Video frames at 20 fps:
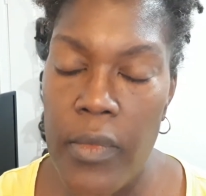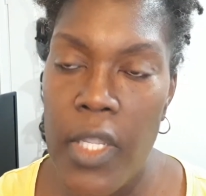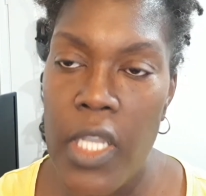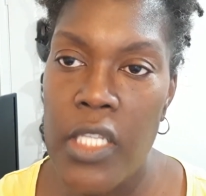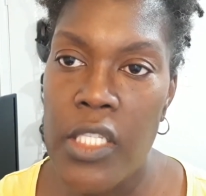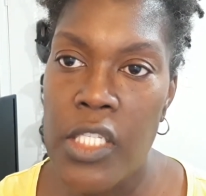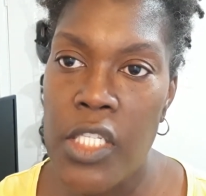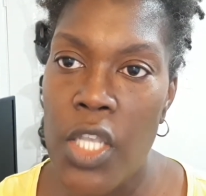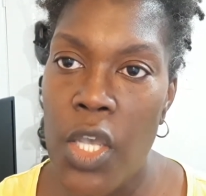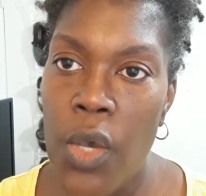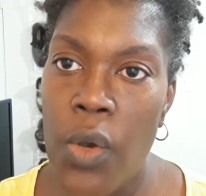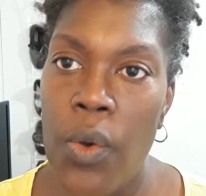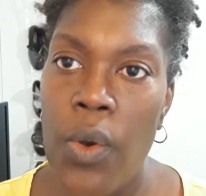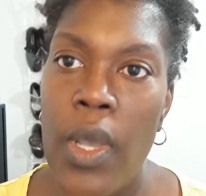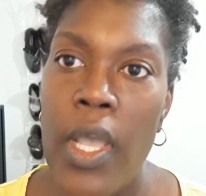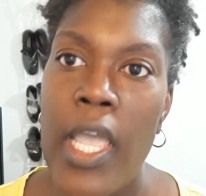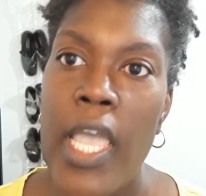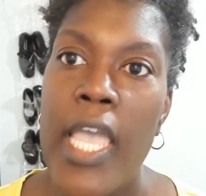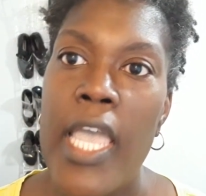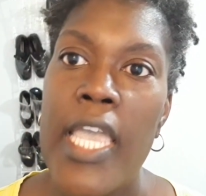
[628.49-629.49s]
So
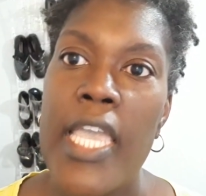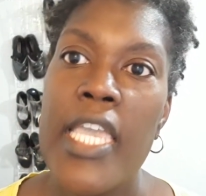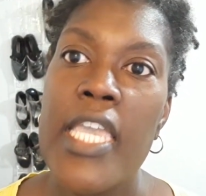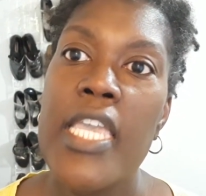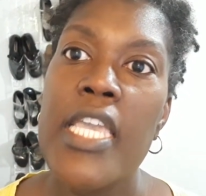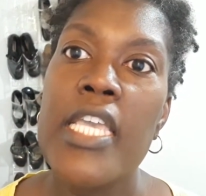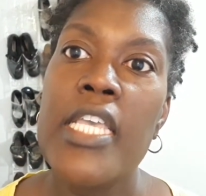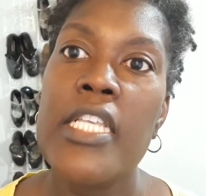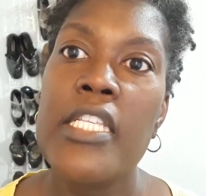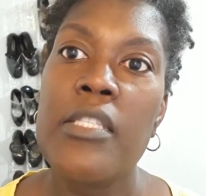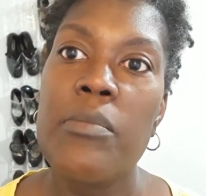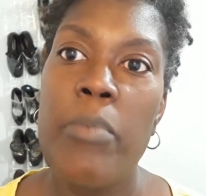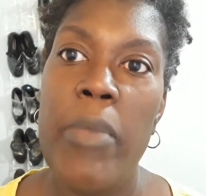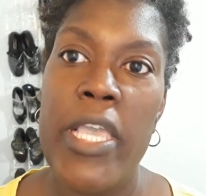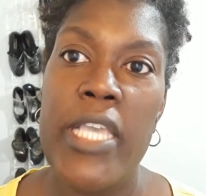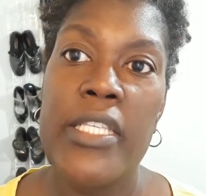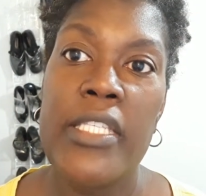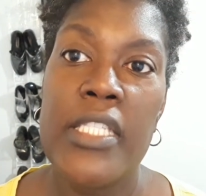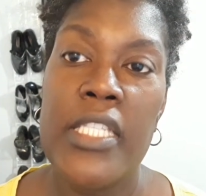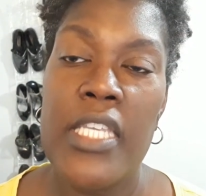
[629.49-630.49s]
he is
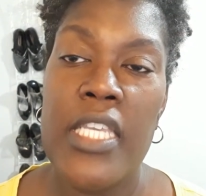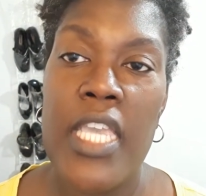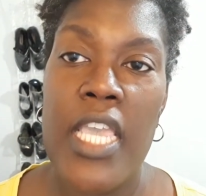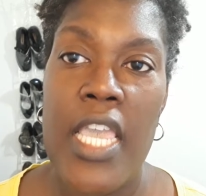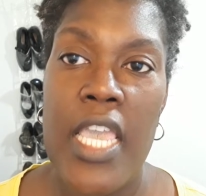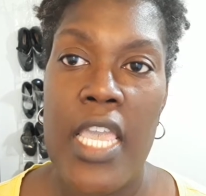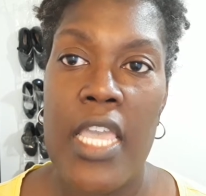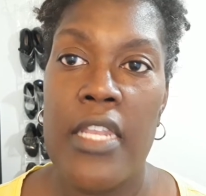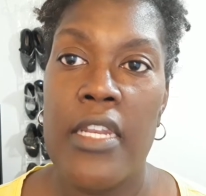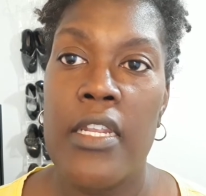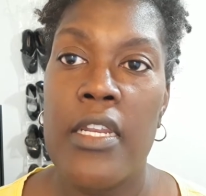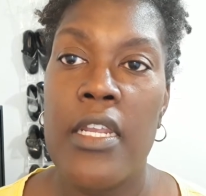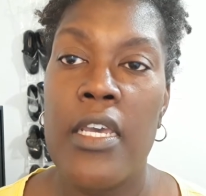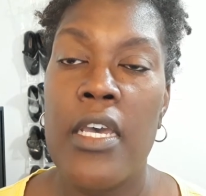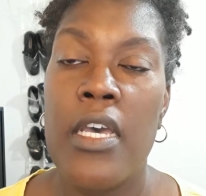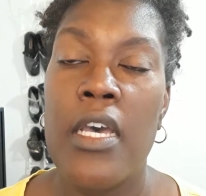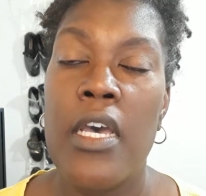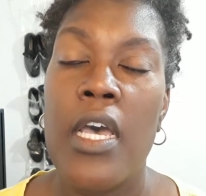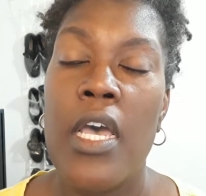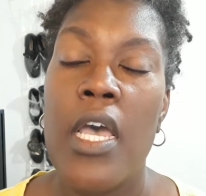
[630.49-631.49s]
based in
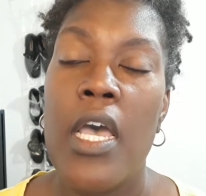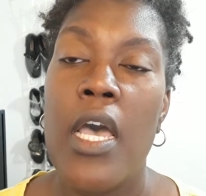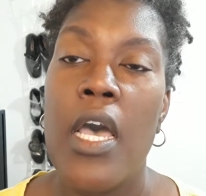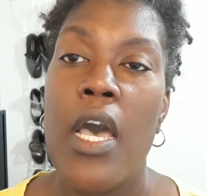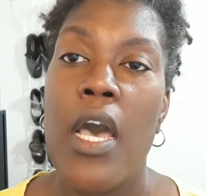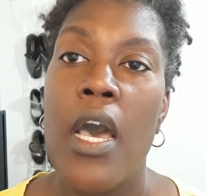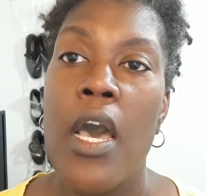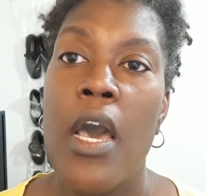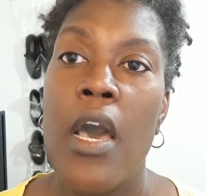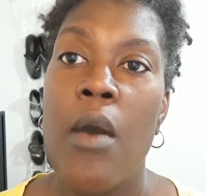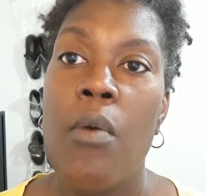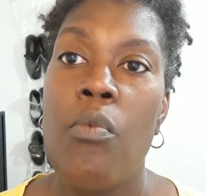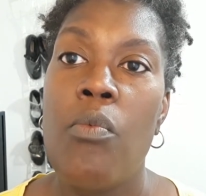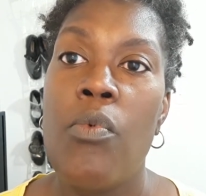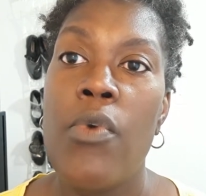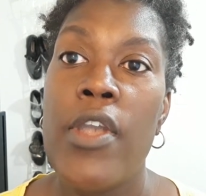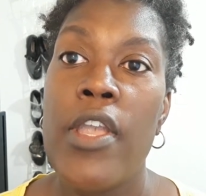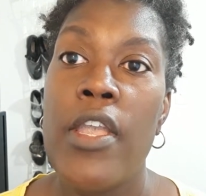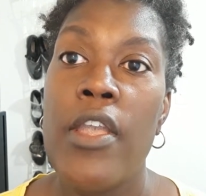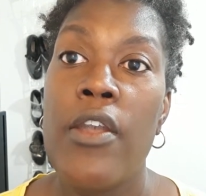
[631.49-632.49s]
Canada,
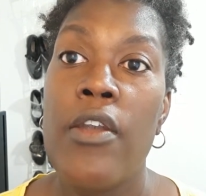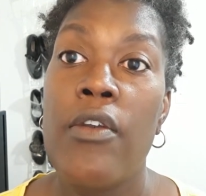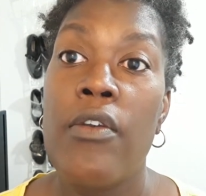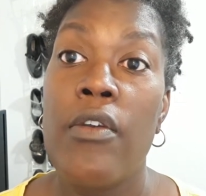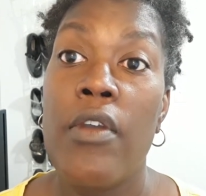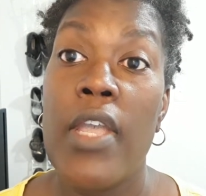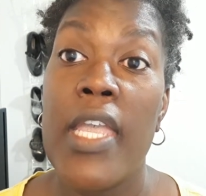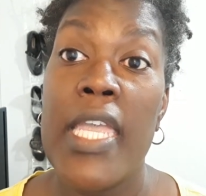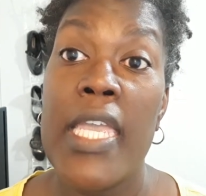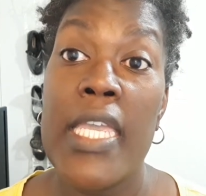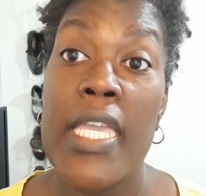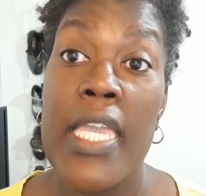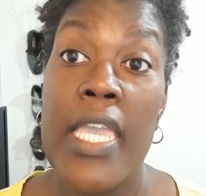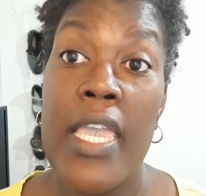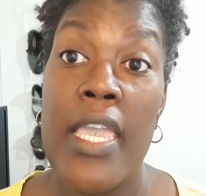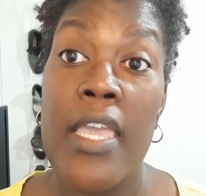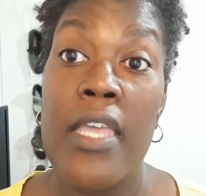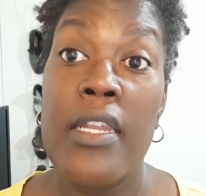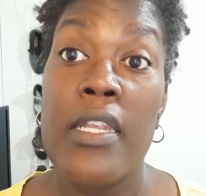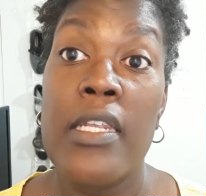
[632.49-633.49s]
where in
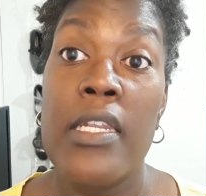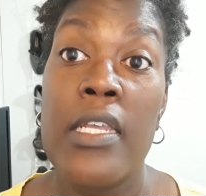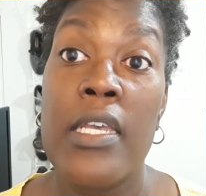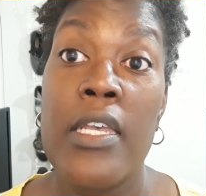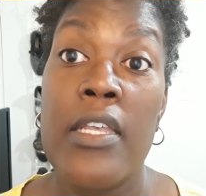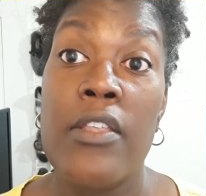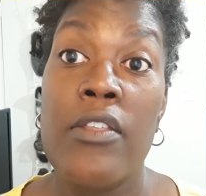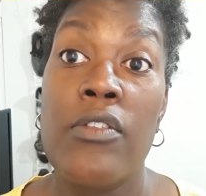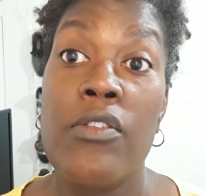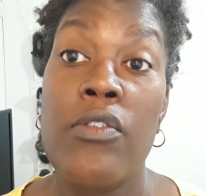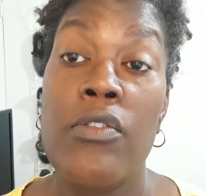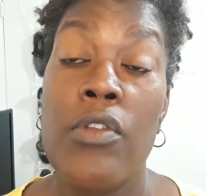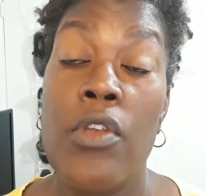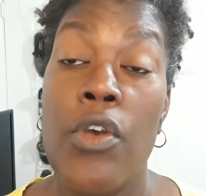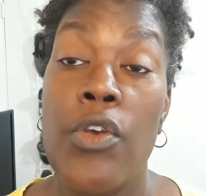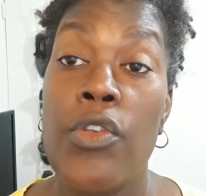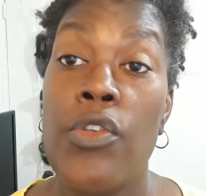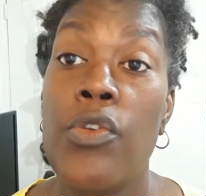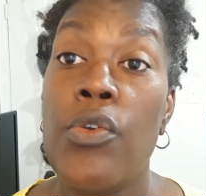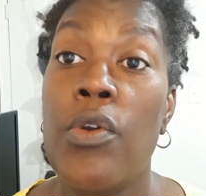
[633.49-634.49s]
Canada,
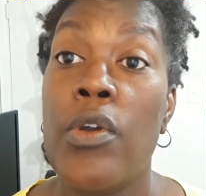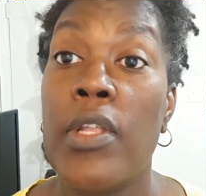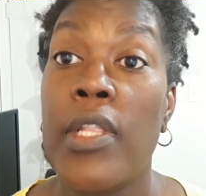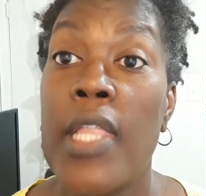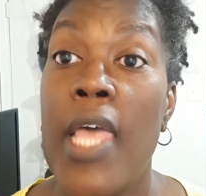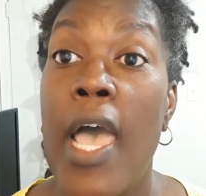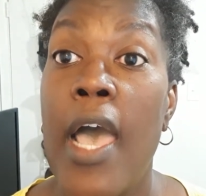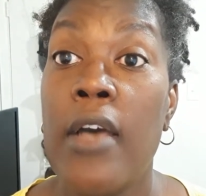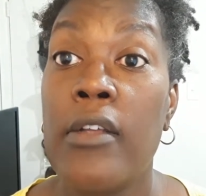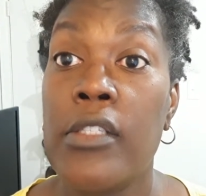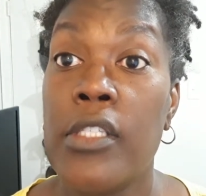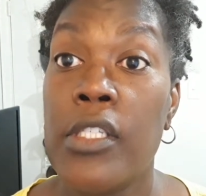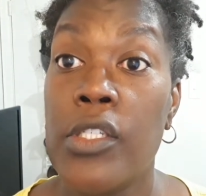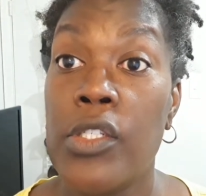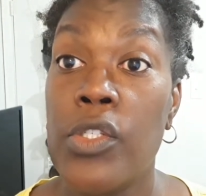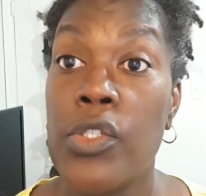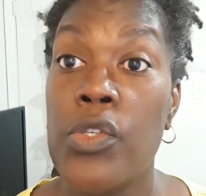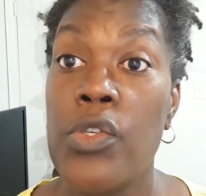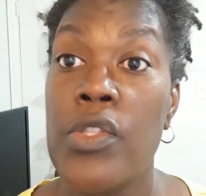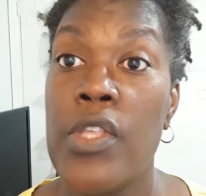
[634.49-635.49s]
you're allowed to
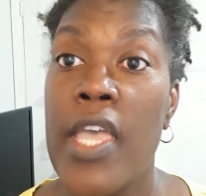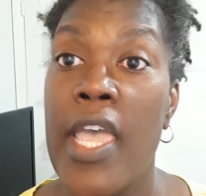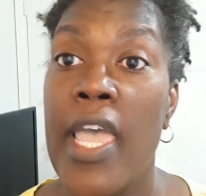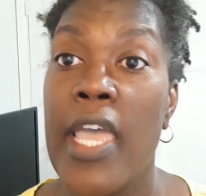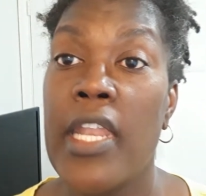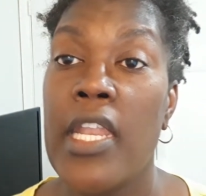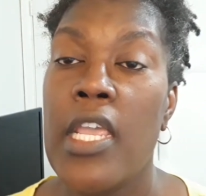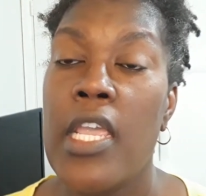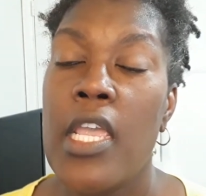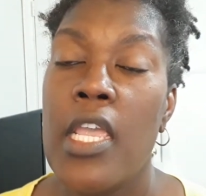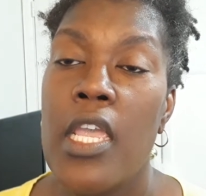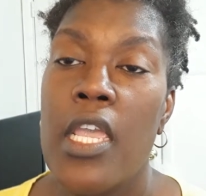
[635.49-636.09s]
do that.